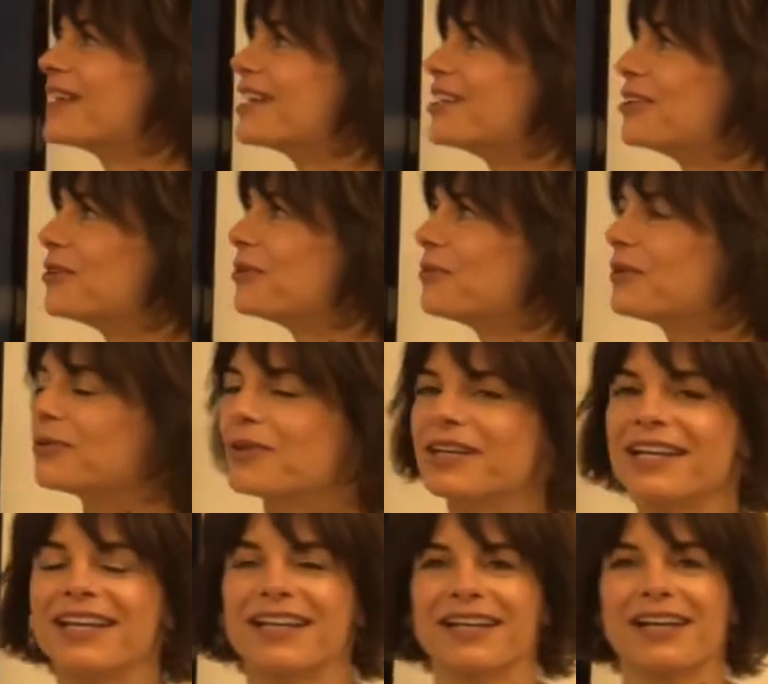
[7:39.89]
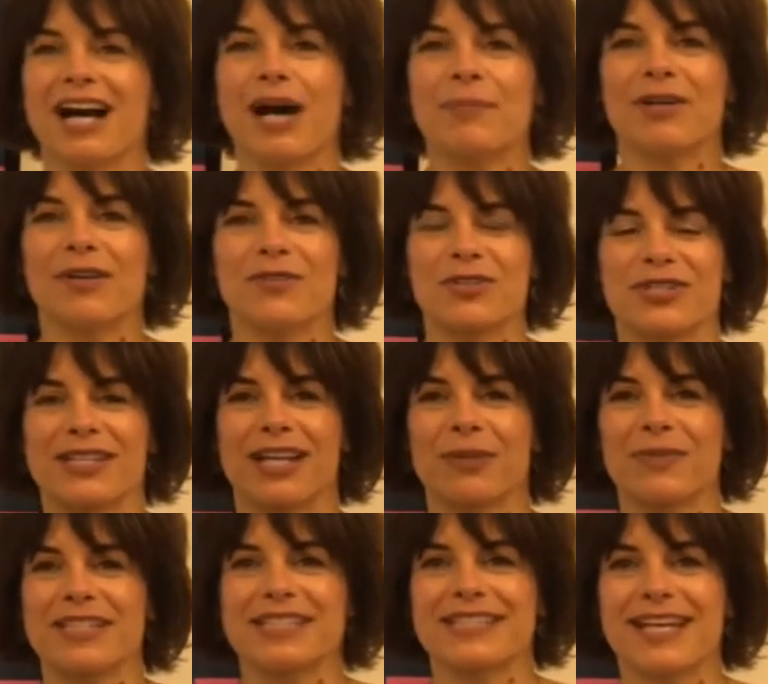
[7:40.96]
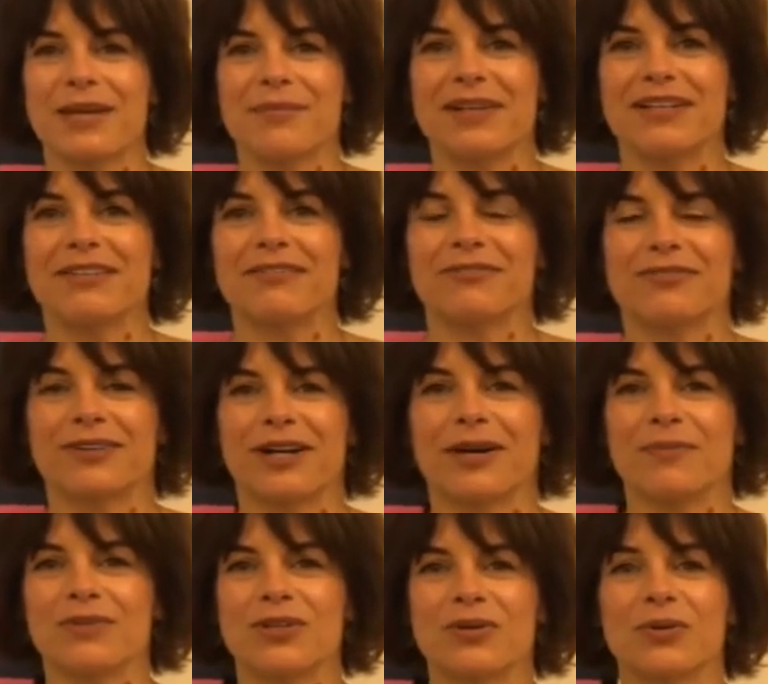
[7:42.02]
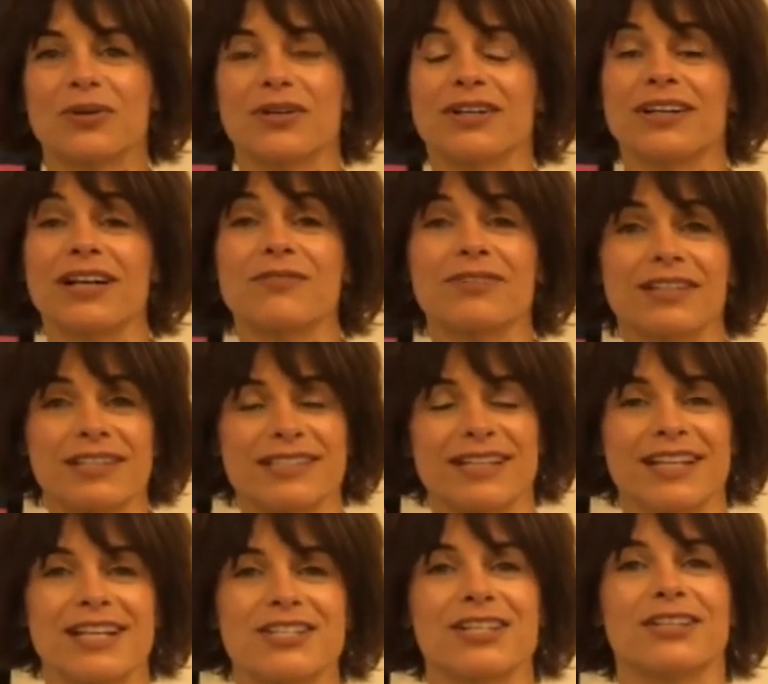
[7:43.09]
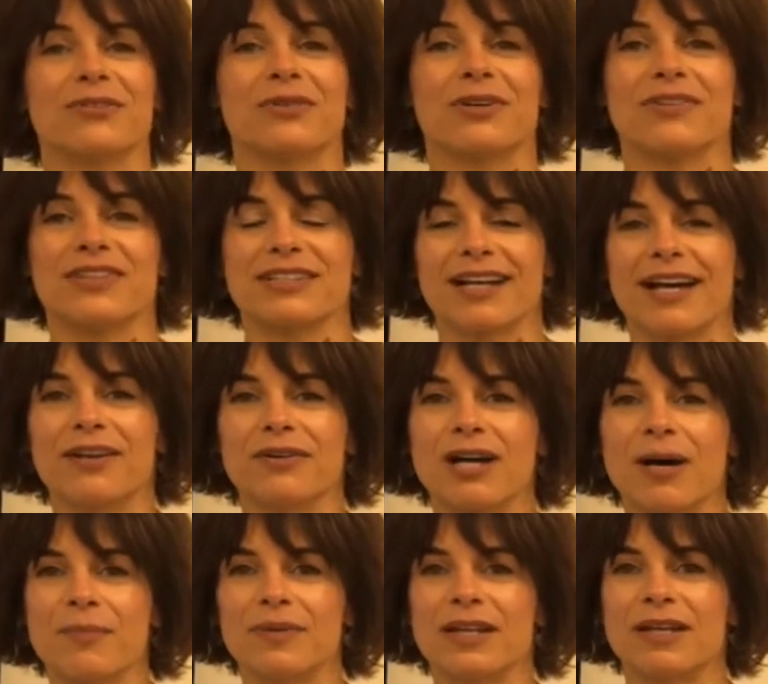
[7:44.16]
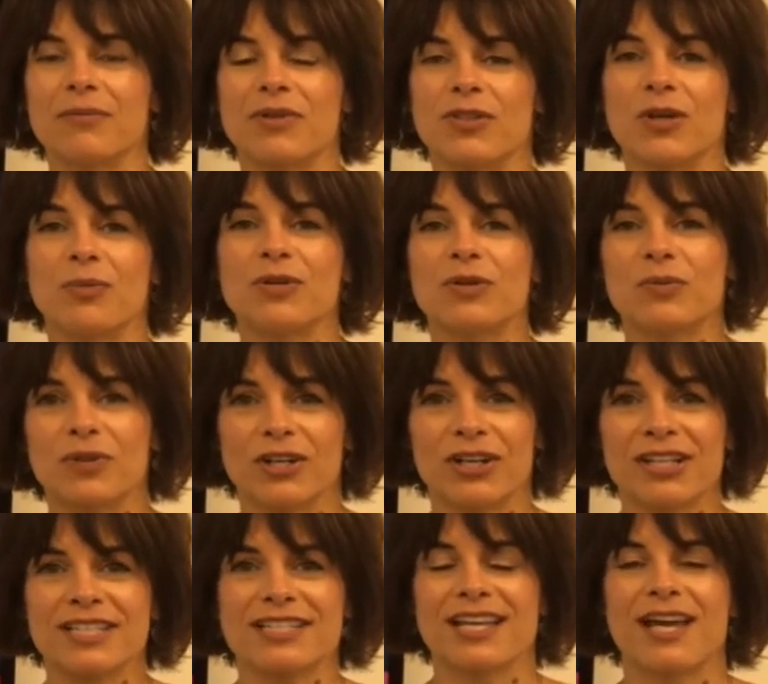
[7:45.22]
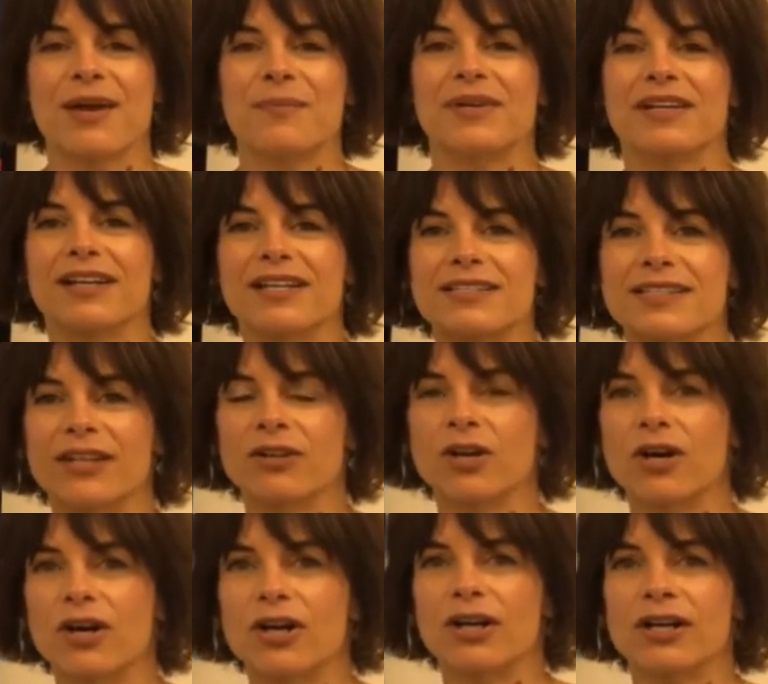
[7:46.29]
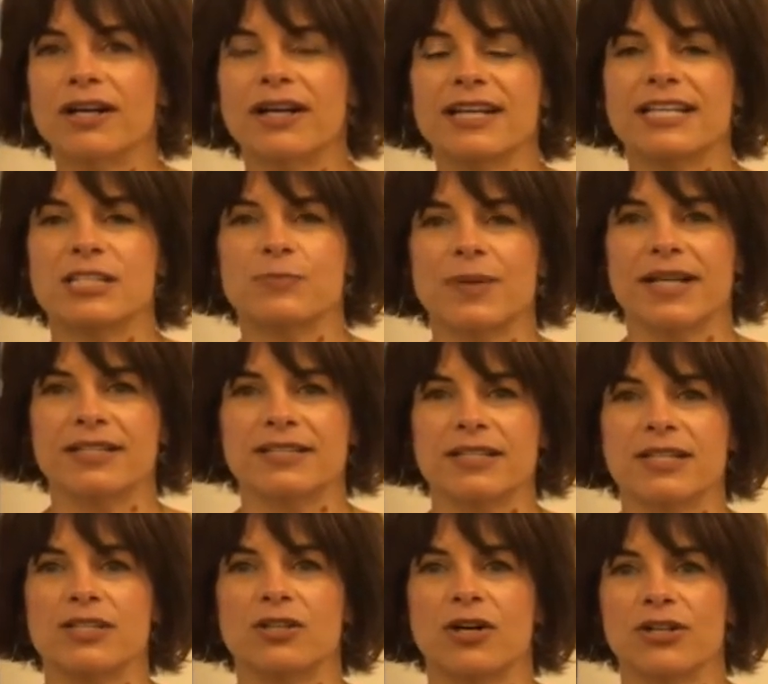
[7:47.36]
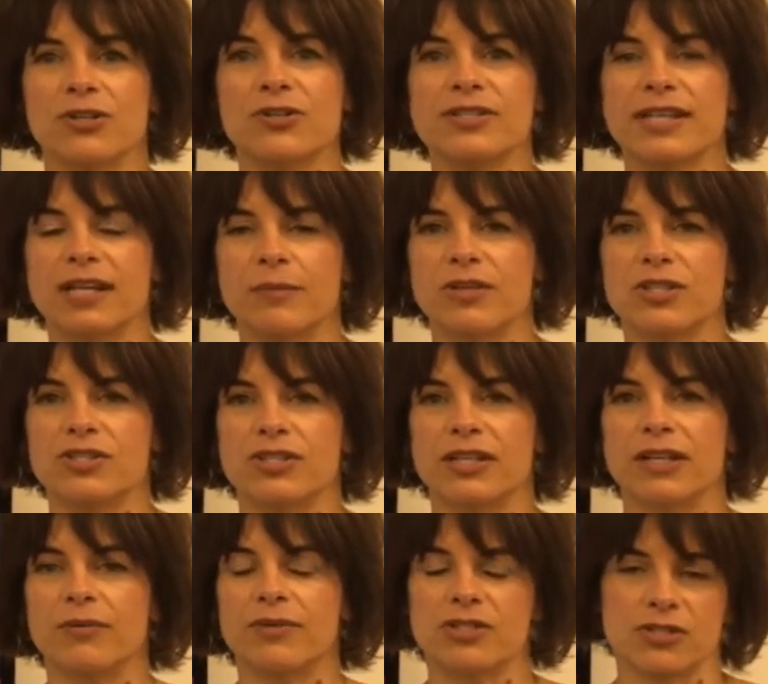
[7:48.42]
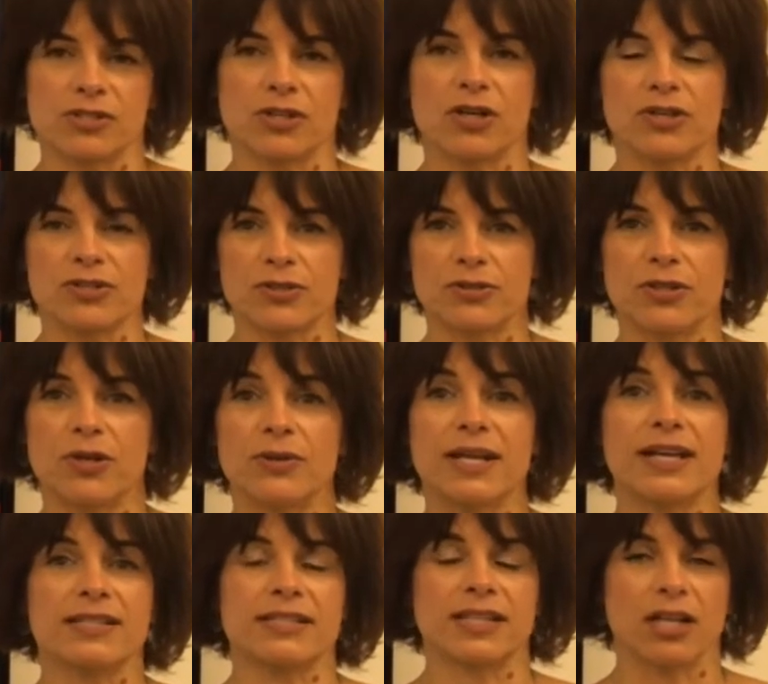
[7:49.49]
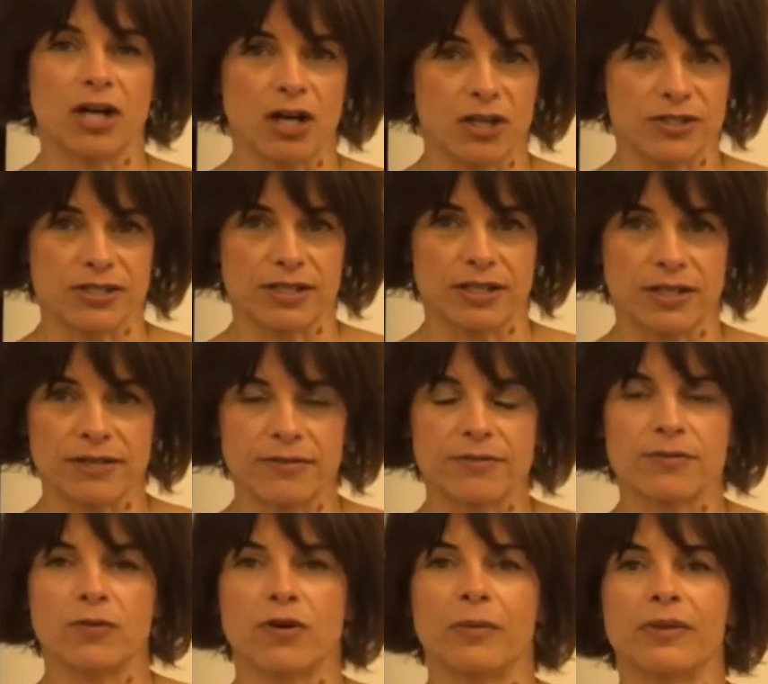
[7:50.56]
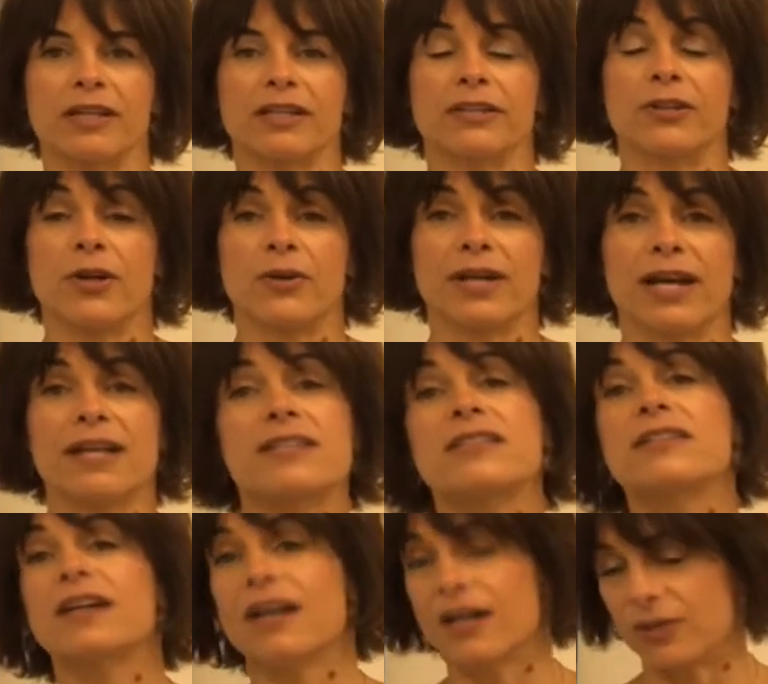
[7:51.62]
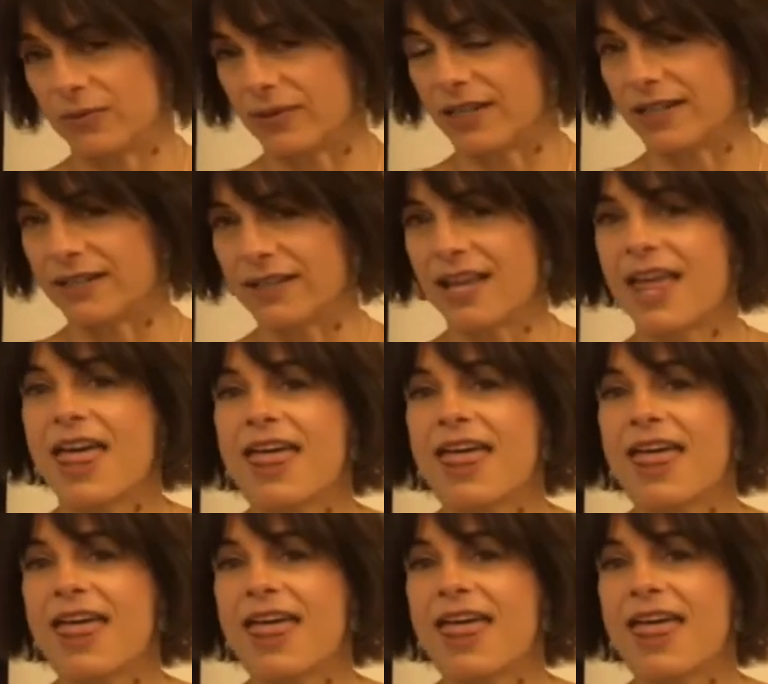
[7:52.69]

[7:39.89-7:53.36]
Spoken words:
you will want to get a copy of your settlement statement from your real estate agent or the title company with whom you worked, because there are expenses on your settlement sheet, which is also known as the ALTA, formerly known as the HUD-1,